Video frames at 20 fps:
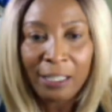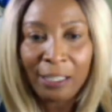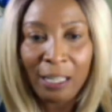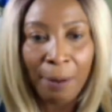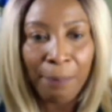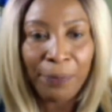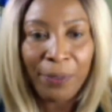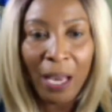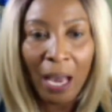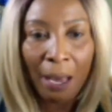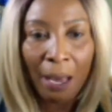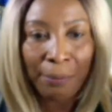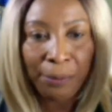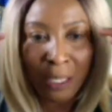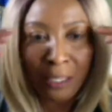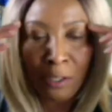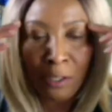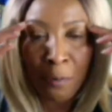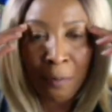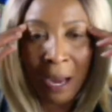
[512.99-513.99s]

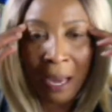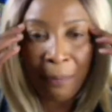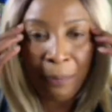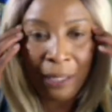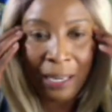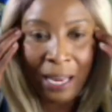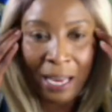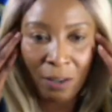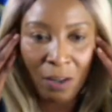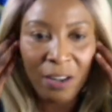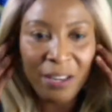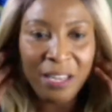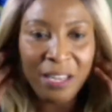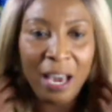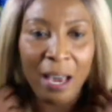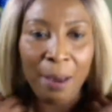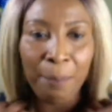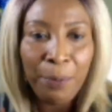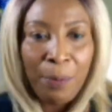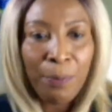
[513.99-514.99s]
Sometimes you might be like, oh
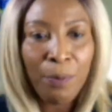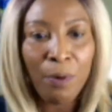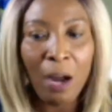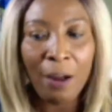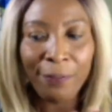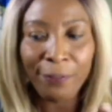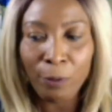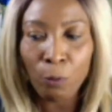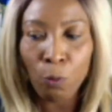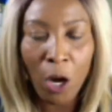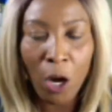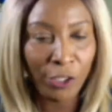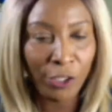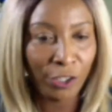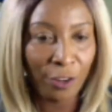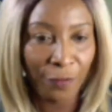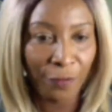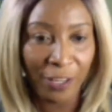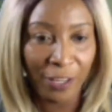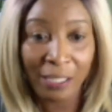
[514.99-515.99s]
yeah, people have to
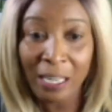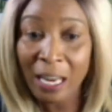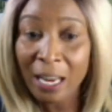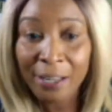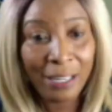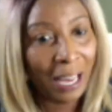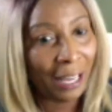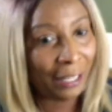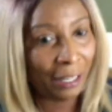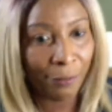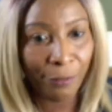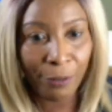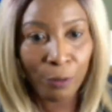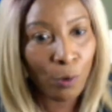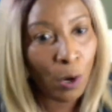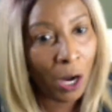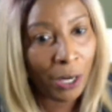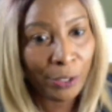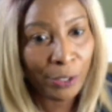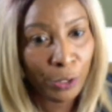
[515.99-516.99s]
wash their face. Not
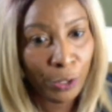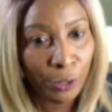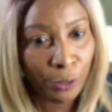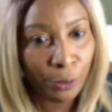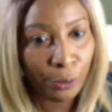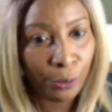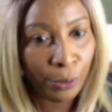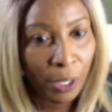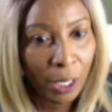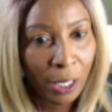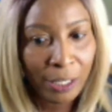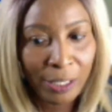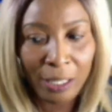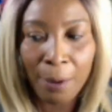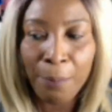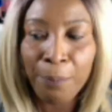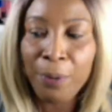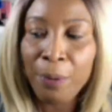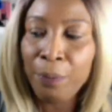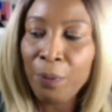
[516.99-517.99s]
everyone do.
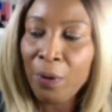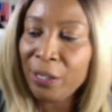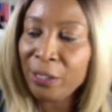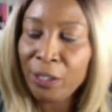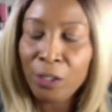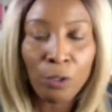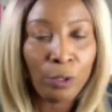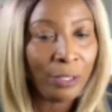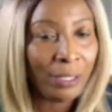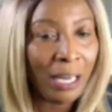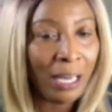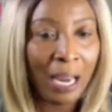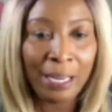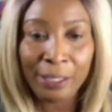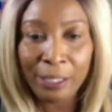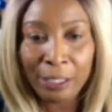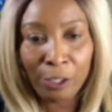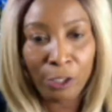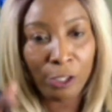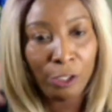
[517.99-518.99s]
Some people are so
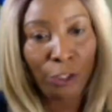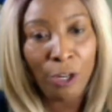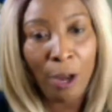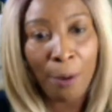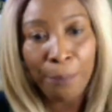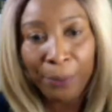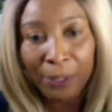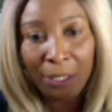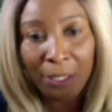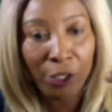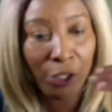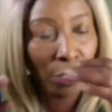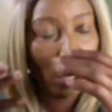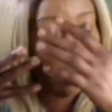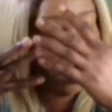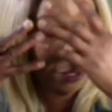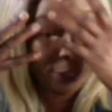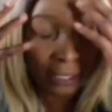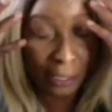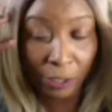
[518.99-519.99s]
tired, they just jump in the
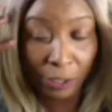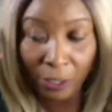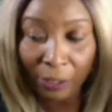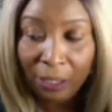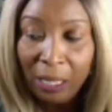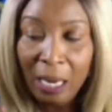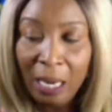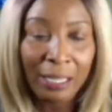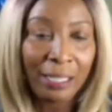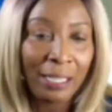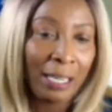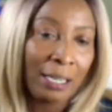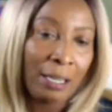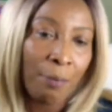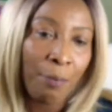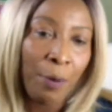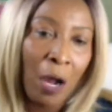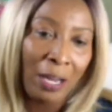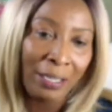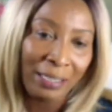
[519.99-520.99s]
shower, they just
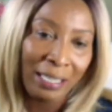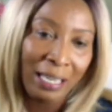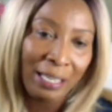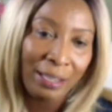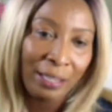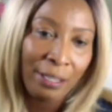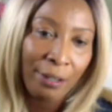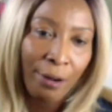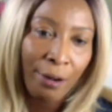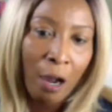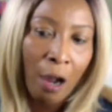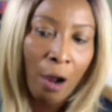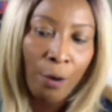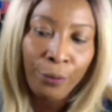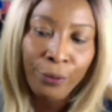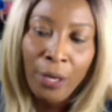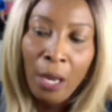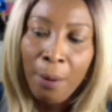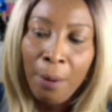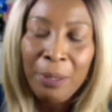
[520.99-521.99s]
take a bath and they're
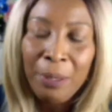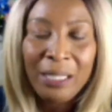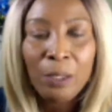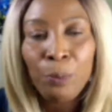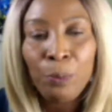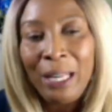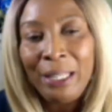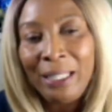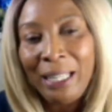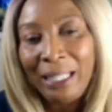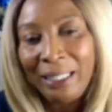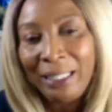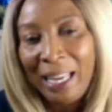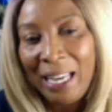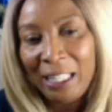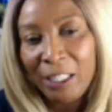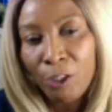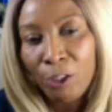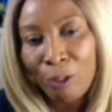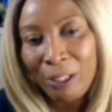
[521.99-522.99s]
out. But spend that
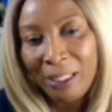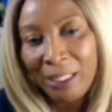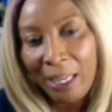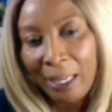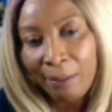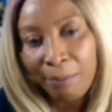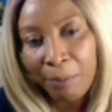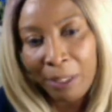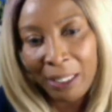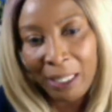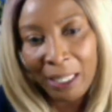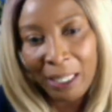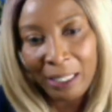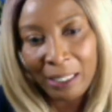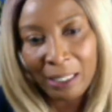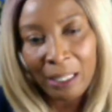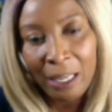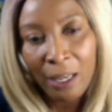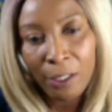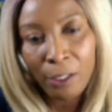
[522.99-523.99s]
extra 10
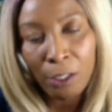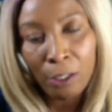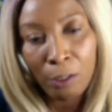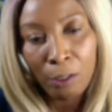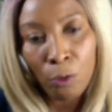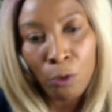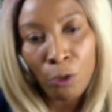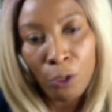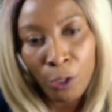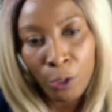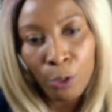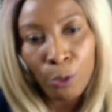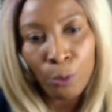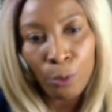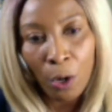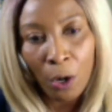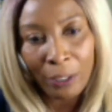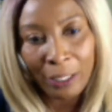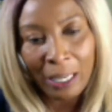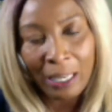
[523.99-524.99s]
minutes to do
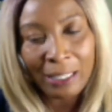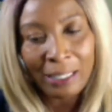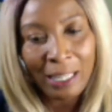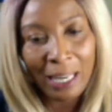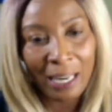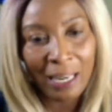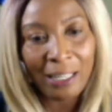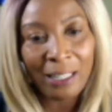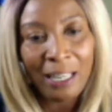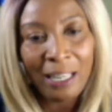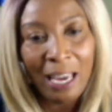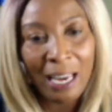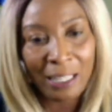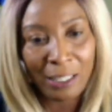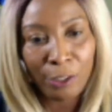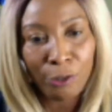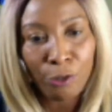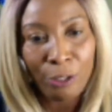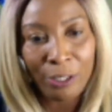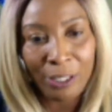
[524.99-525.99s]
you, okay? Take the
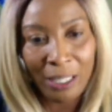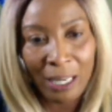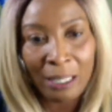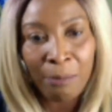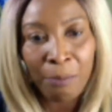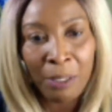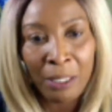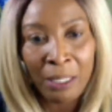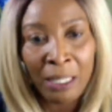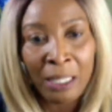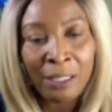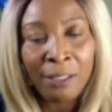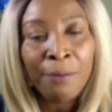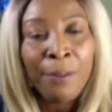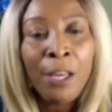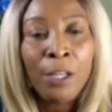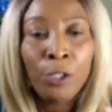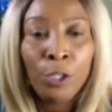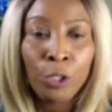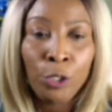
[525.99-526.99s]
extra 10
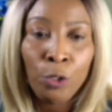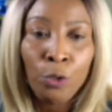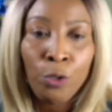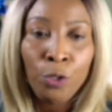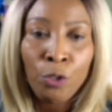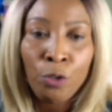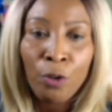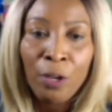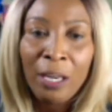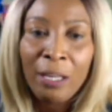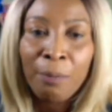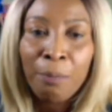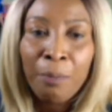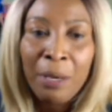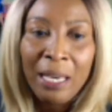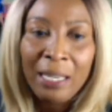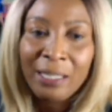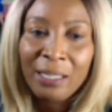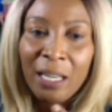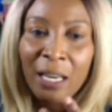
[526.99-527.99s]
minutes to do you. It
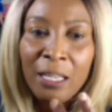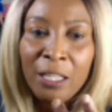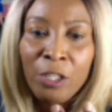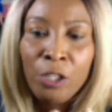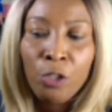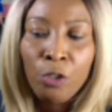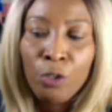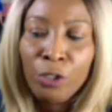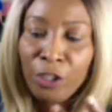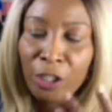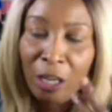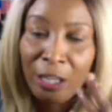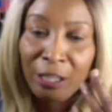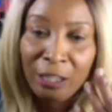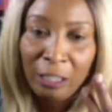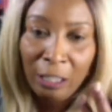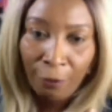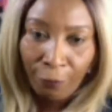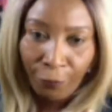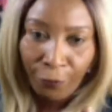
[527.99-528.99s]
makes a huge
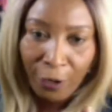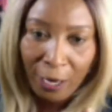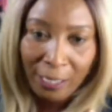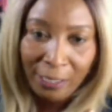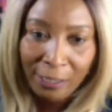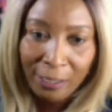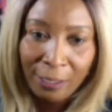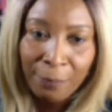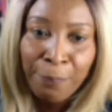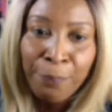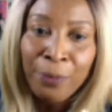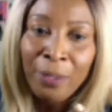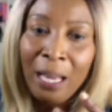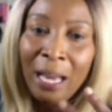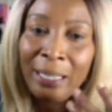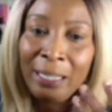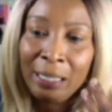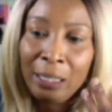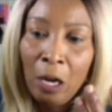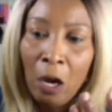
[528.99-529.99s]
difference,
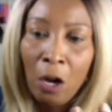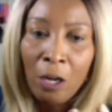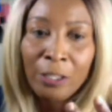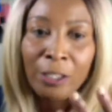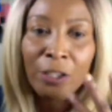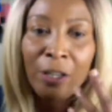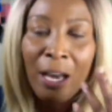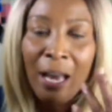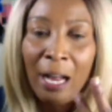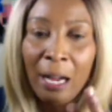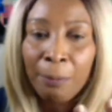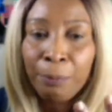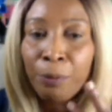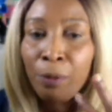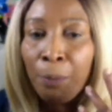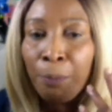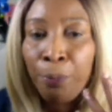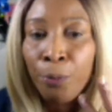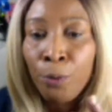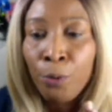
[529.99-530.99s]
and it also
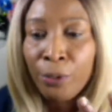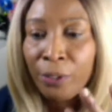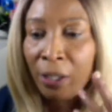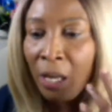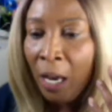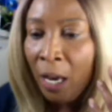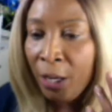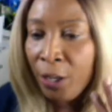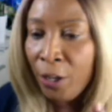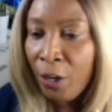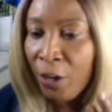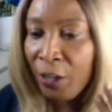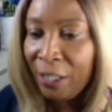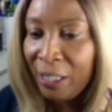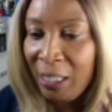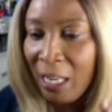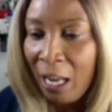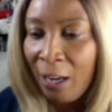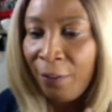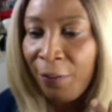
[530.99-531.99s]
helps to boost your
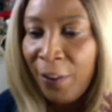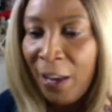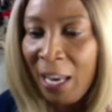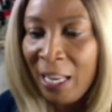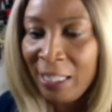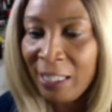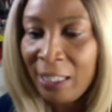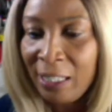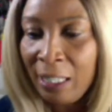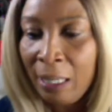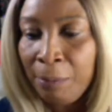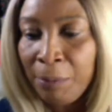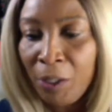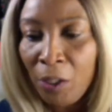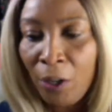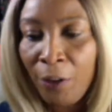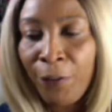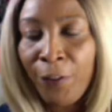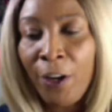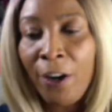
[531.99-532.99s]
self-esteem.
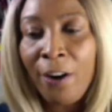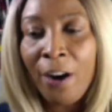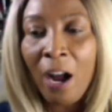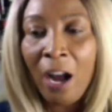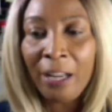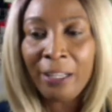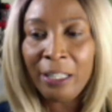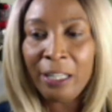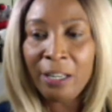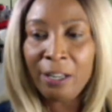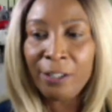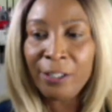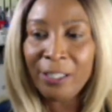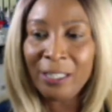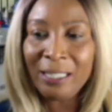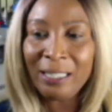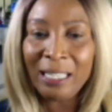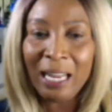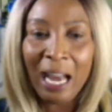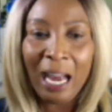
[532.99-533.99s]
So if you're on here
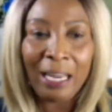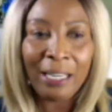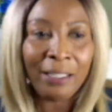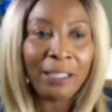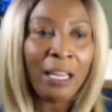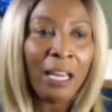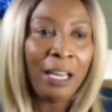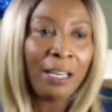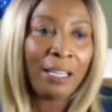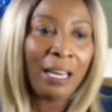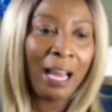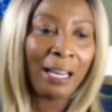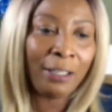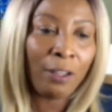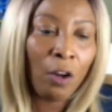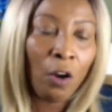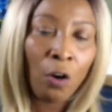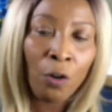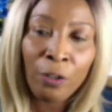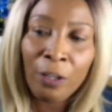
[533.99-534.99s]
tonight,
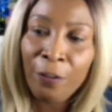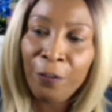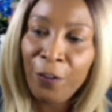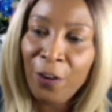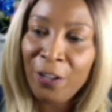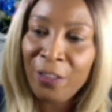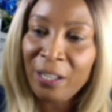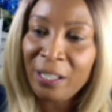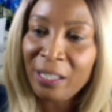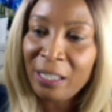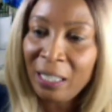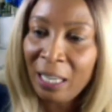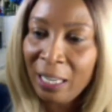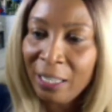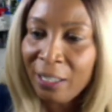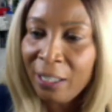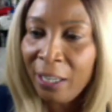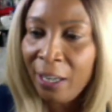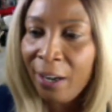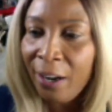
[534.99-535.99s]
not only for the
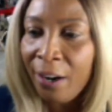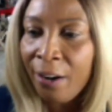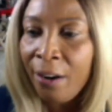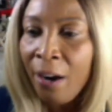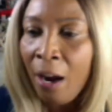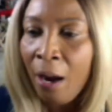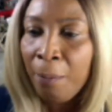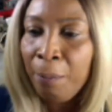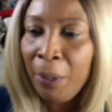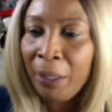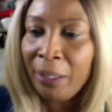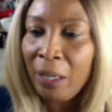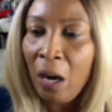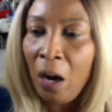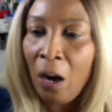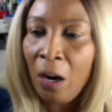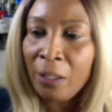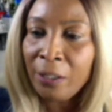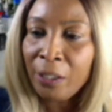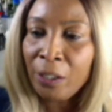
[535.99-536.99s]
skincare, but
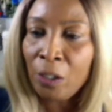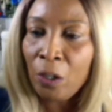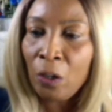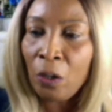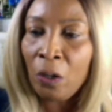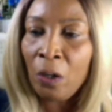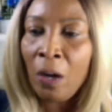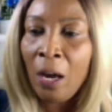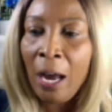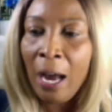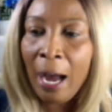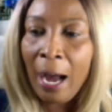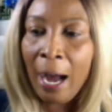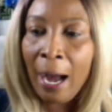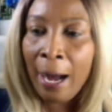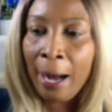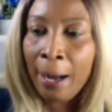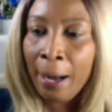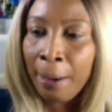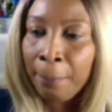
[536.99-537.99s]
also,
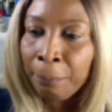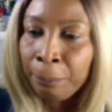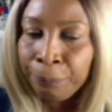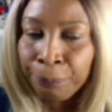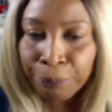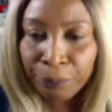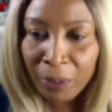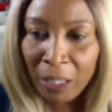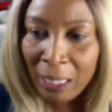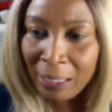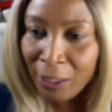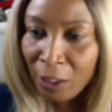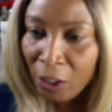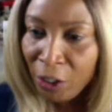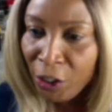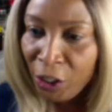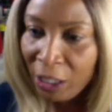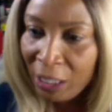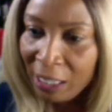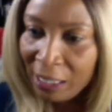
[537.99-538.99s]

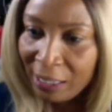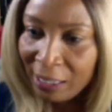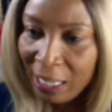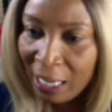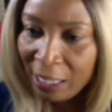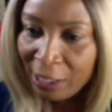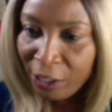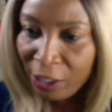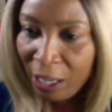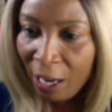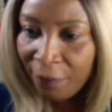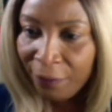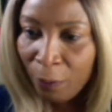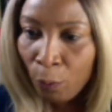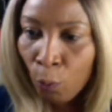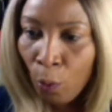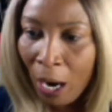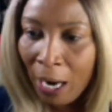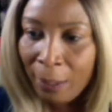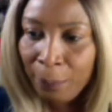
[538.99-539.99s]
so Jill is saying she have
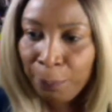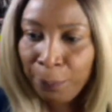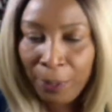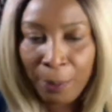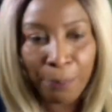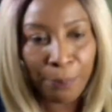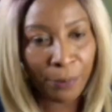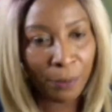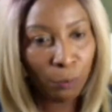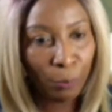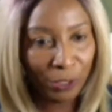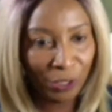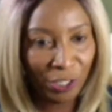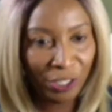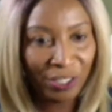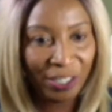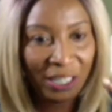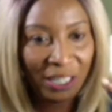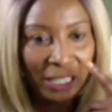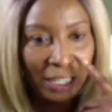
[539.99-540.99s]
the white pimple, which
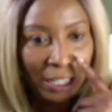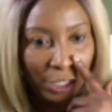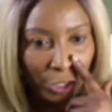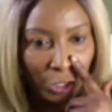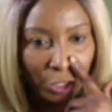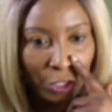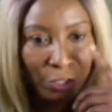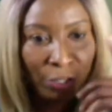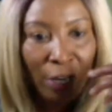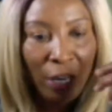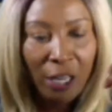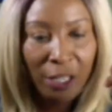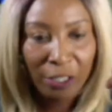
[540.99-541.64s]
is the issue.